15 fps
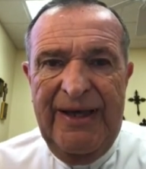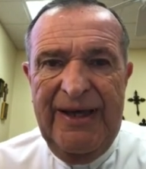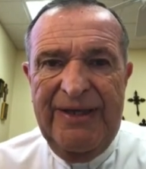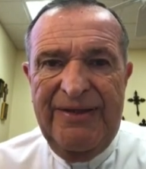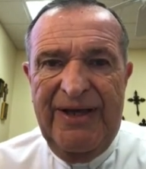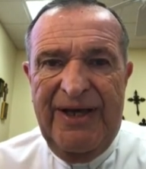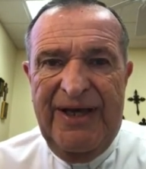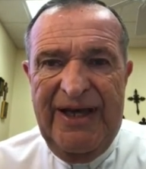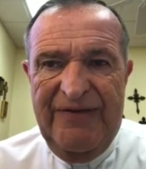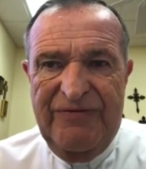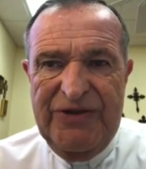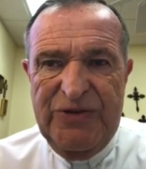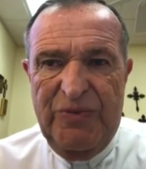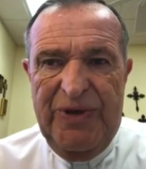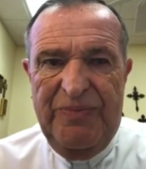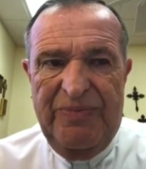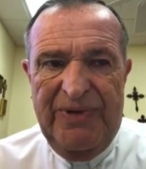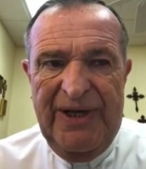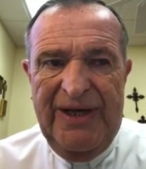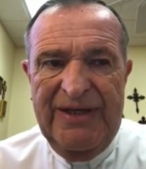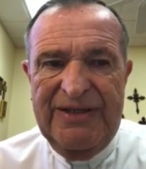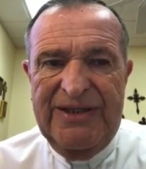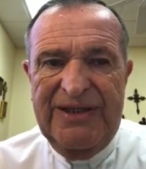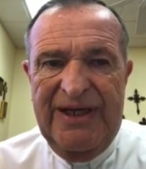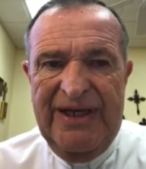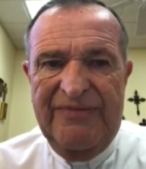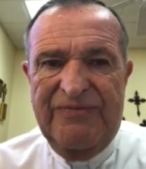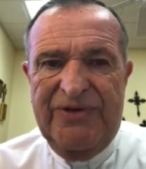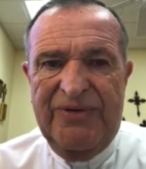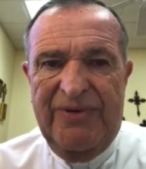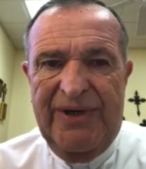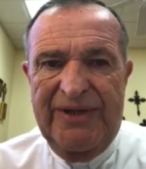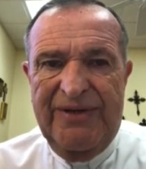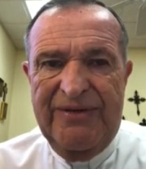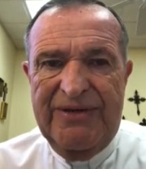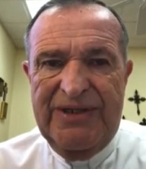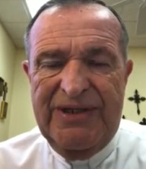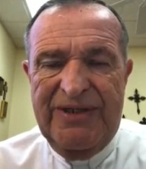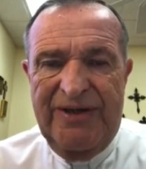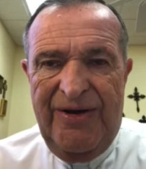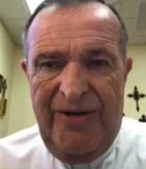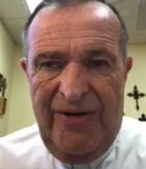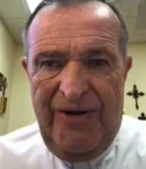in the gifts we plan to give to others.